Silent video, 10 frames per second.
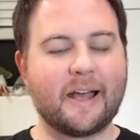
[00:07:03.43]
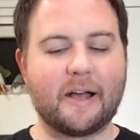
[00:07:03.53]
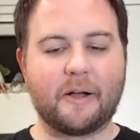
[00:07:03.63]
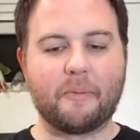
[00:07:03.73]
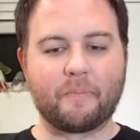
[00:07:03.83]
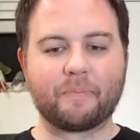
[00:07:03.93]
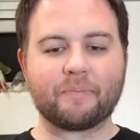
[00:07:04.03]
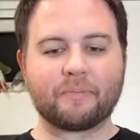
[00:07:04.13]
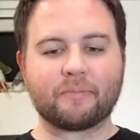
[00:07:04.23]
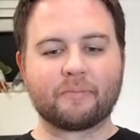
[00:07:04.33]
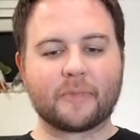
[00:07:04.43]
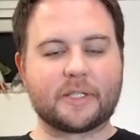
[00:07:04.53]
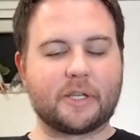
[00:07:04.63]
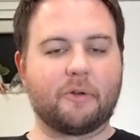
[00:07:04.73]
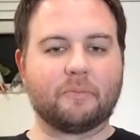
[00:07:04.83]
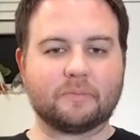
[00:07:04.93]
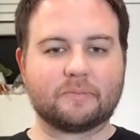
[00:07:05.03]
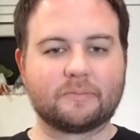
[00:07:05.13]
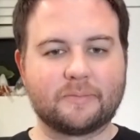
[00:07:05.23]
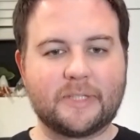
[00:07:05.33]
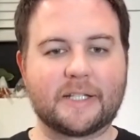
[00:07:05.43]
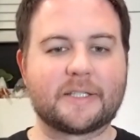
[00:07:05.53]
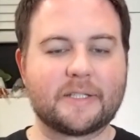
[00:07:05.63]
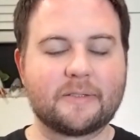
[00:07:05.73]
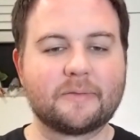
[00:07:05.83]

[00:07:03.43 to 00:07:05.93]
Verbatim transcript: Um, so yes,